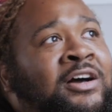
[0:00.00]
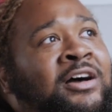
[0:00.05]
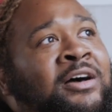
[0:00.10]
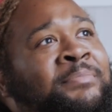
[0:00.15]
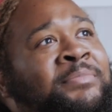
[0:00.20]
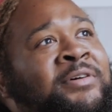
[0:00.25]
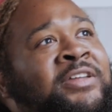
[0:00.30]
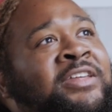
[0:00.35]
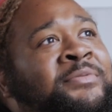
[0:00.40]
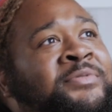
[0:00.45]

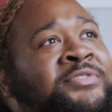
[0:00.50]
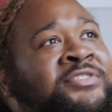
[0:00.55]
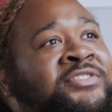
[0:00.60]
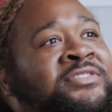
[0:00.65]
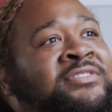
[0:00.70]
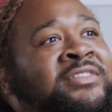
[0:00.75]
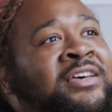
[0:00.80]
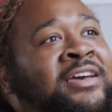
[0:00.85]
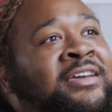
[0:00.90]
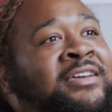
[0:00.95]
But it was
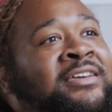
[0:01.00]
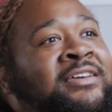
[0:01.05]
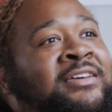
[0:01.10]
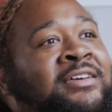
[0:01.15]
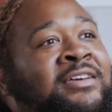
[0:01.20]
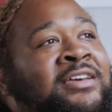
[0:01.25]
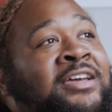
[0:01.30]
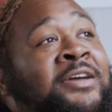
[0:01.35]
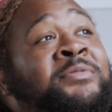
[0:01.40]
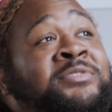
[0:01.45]
just like,
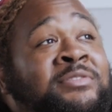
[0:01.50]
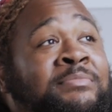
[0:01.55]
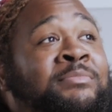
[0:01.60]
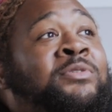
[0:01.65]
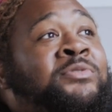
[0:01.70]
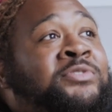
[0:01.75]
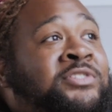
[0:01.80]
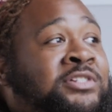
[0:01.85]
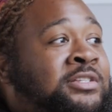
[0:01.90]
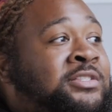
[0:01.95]
it was
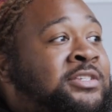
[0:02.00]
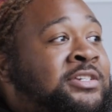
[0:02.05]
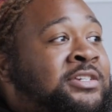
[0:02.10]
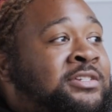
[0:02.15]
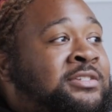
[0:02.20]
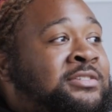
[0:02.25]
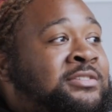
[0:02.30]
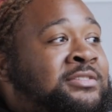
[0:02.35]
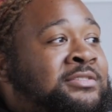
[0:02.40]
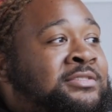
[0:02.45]
emotionally